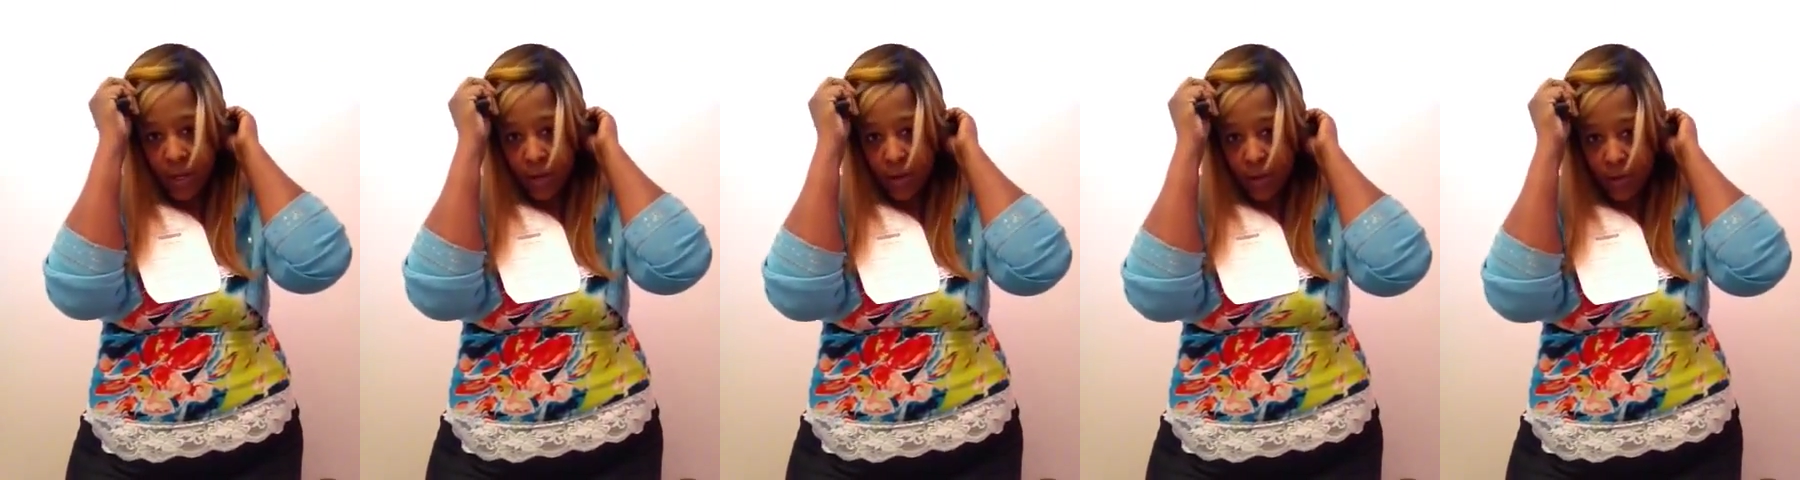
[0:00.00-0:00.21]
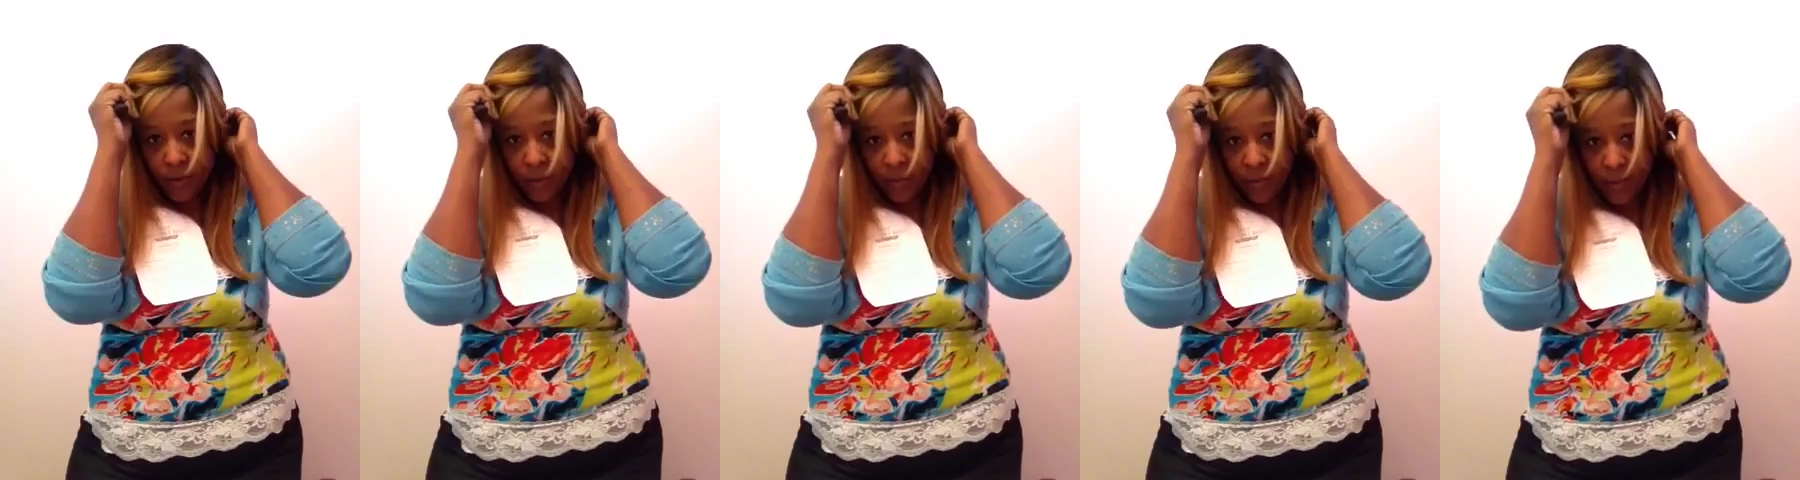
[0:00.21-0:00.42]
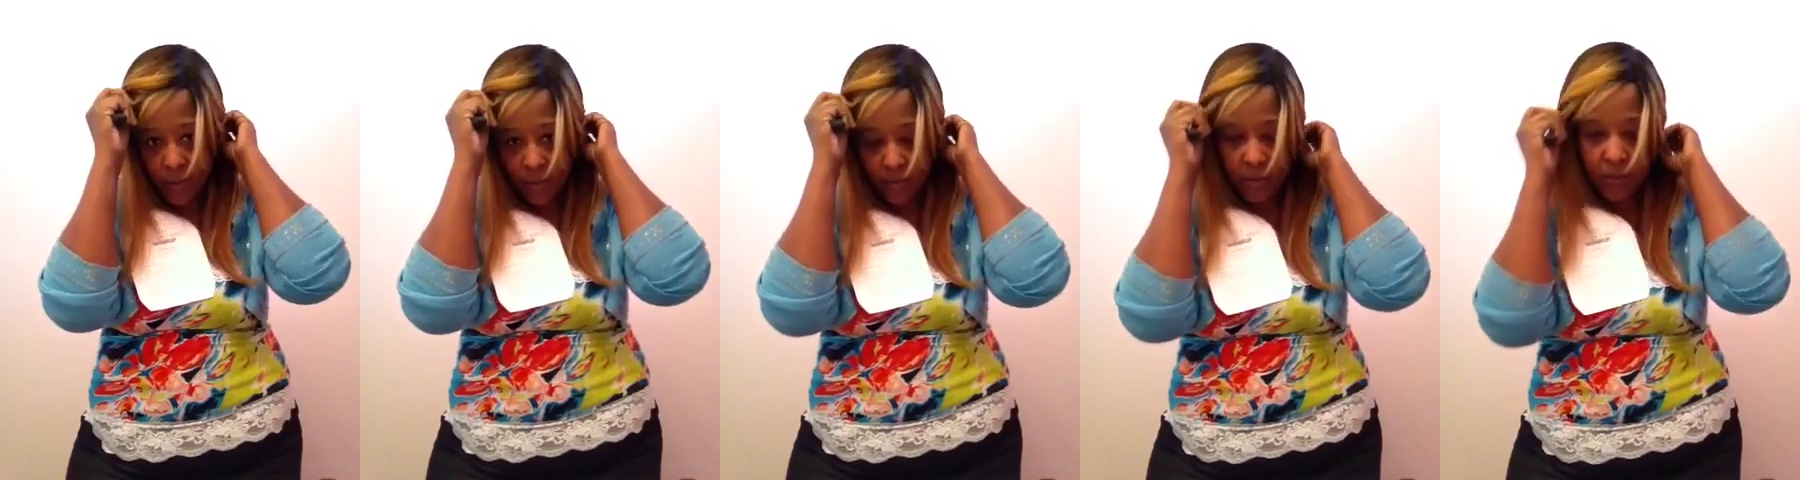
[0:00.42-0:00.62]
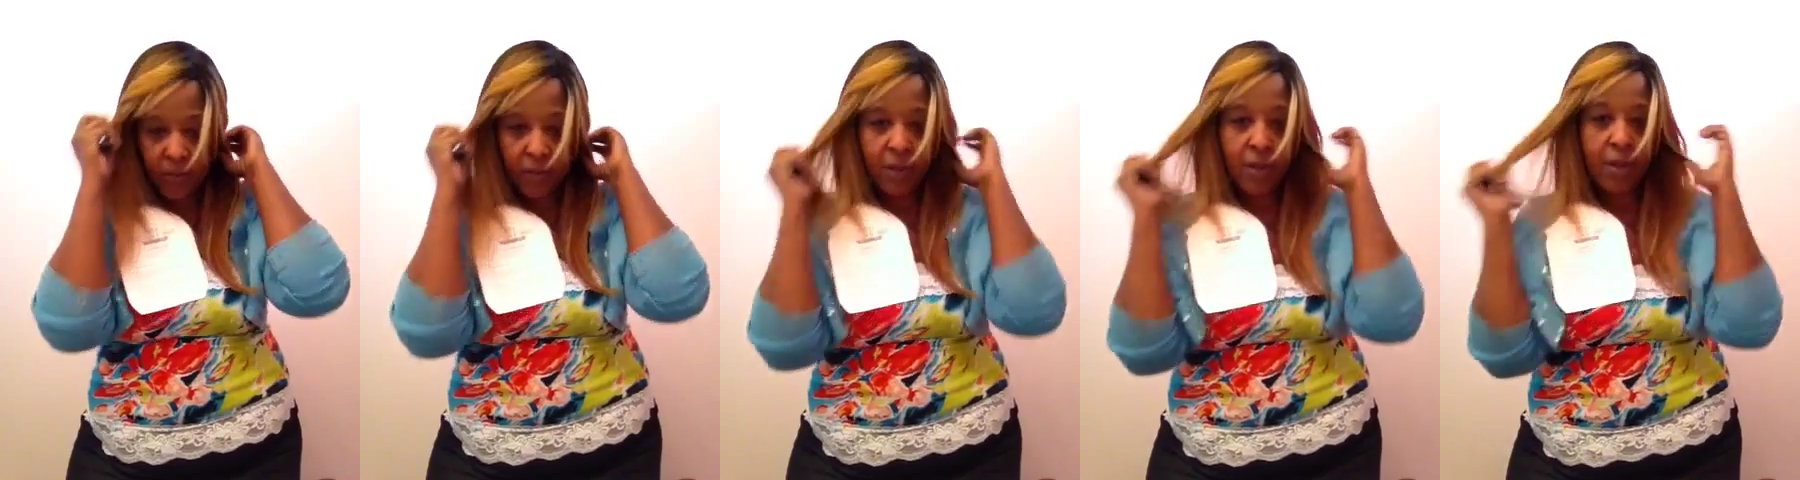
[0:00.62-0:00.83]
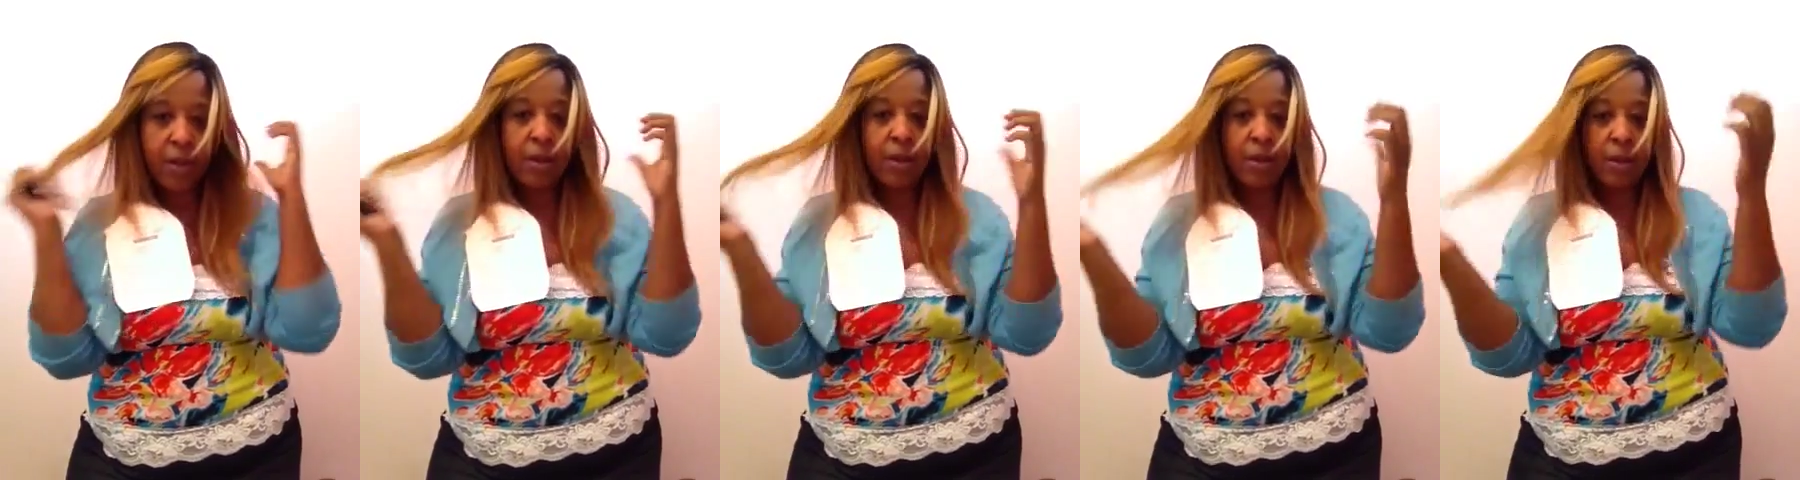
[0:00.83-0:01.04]
it on this
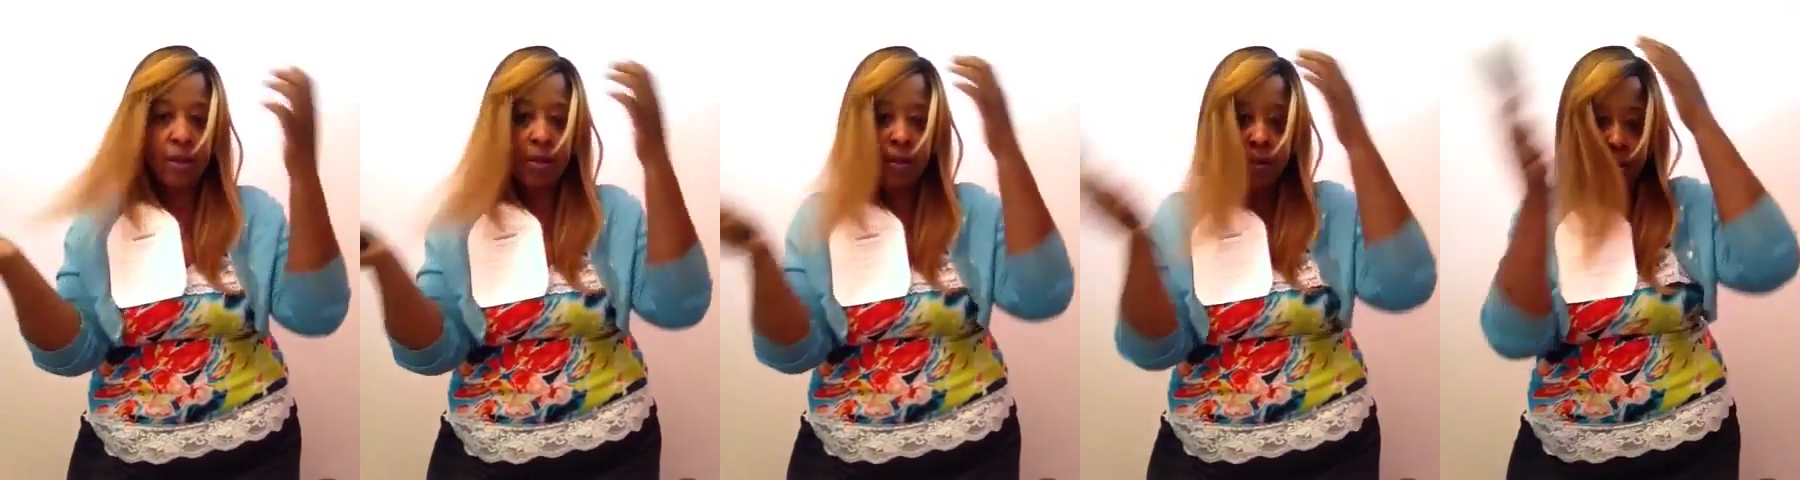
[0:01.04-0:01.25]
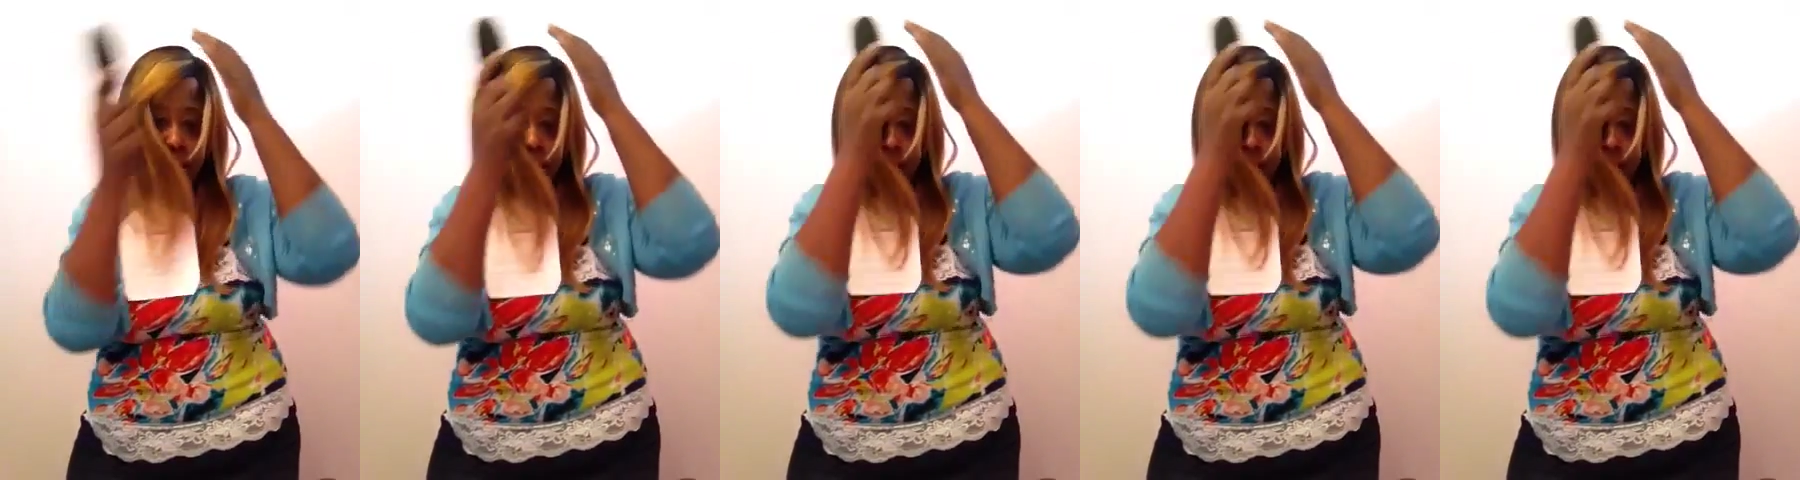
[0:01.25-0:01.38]
side.